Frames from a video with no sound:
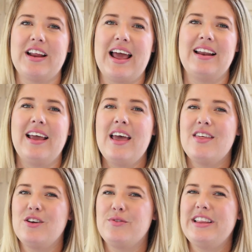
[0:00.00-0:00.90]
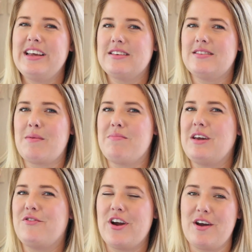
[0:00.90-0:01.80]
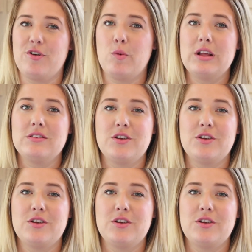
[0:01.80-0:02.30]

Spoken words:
and there really is something for everyone,